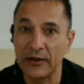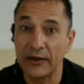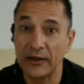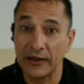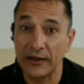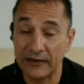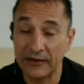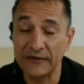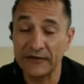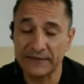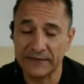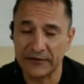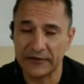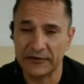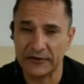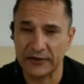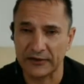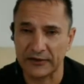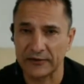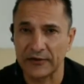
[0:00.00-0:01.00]
Having
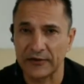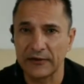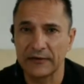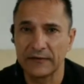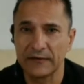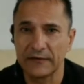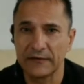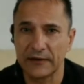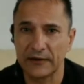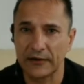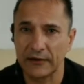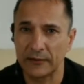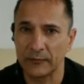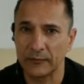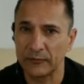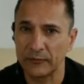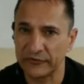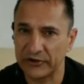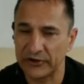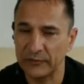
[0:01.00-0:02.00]
said that,
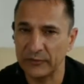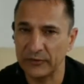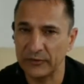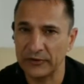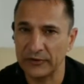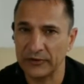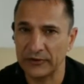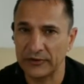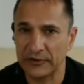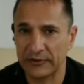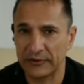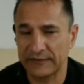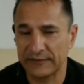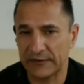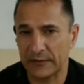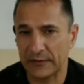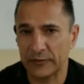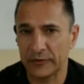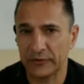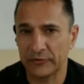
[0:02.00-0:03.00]
schema is
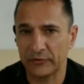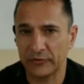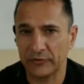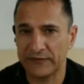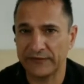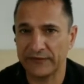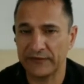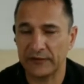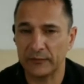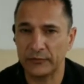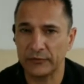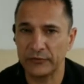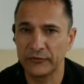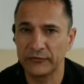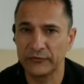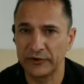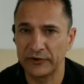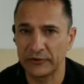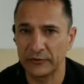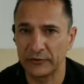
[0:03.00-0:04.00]
W3C
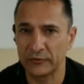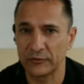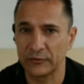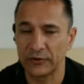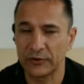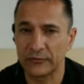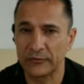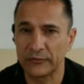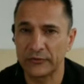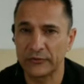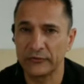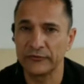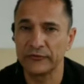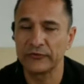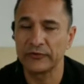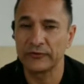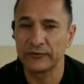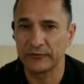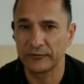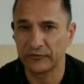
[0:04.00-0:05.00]
approved and Google approved
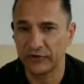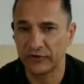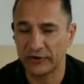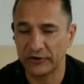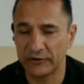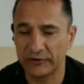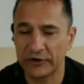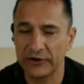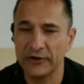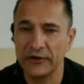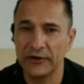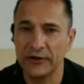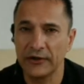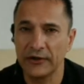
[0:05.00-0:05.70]
generally.